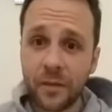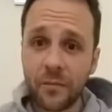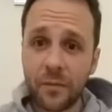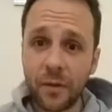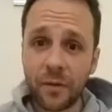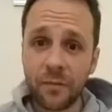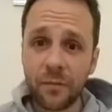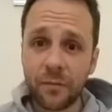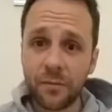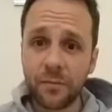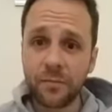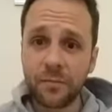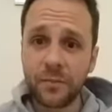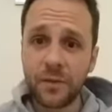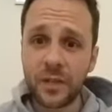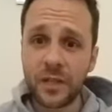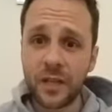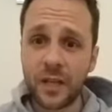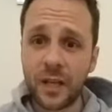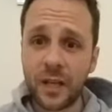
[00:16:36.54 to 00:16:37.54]
Apart from
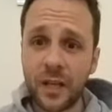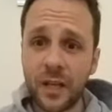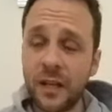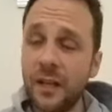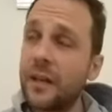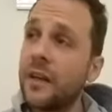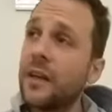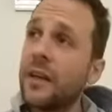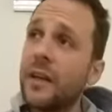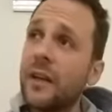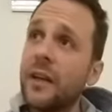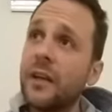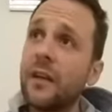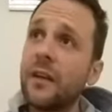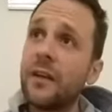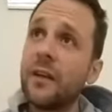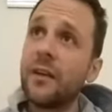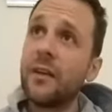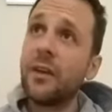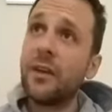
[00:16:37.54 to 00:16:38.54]
to say,
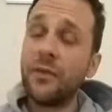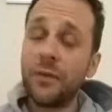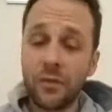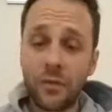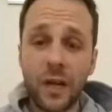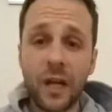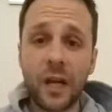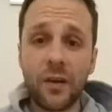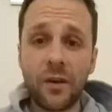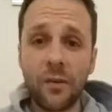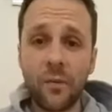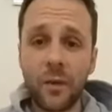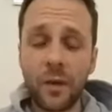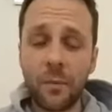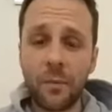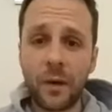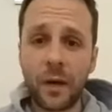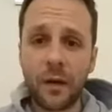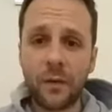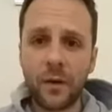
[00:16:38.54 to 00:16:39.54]
if you're relying on
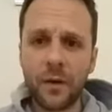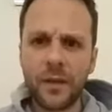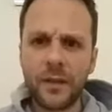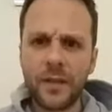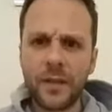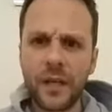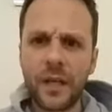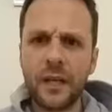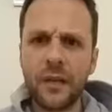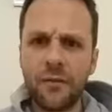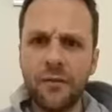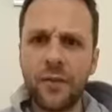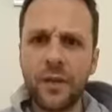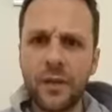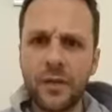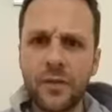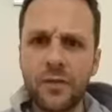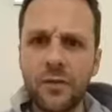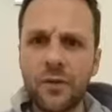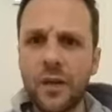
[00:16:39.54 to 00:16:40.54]
willpower to get you
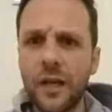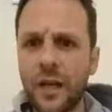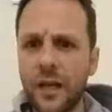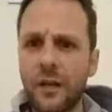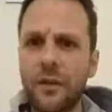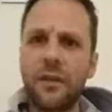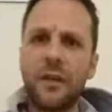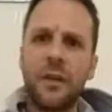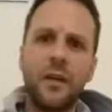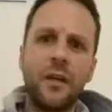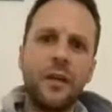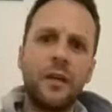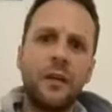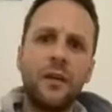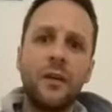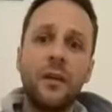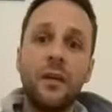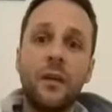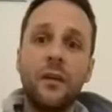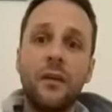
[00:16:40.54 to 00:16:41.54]
fitter, stronger,
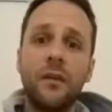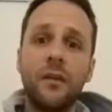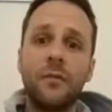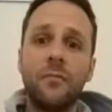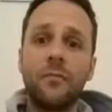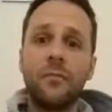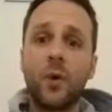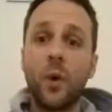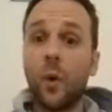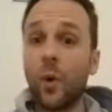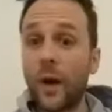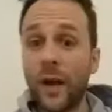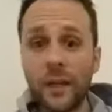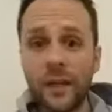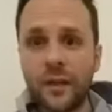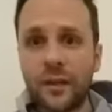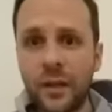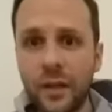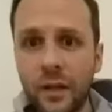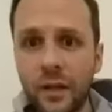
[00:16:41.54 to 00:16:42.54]
healthier, or
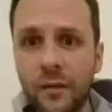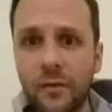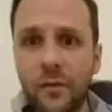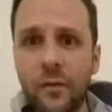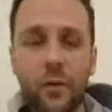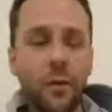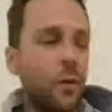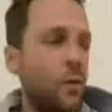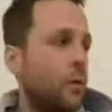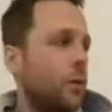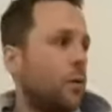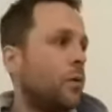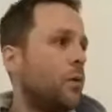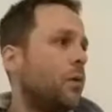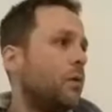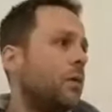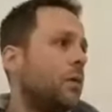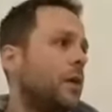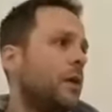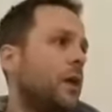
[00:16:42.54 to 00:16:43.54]
anything,
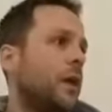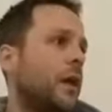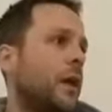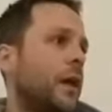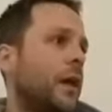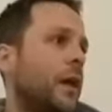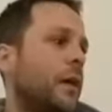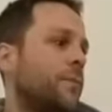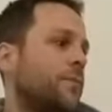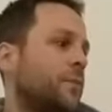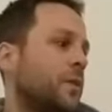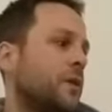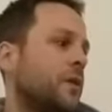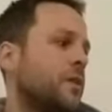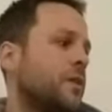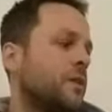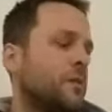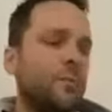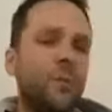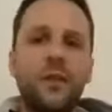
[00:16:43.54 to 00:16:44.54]
or um,
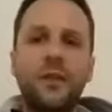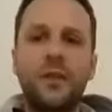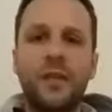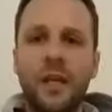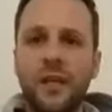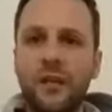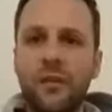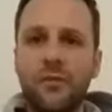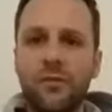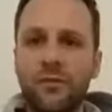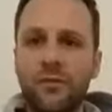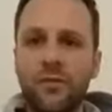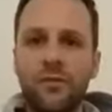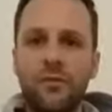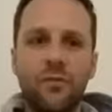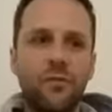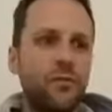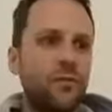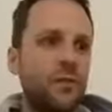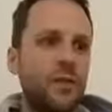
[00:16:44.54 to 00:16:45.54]
to get you
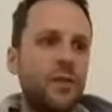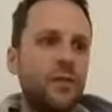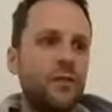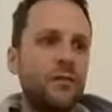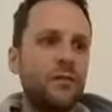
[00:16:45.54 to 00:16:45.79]
through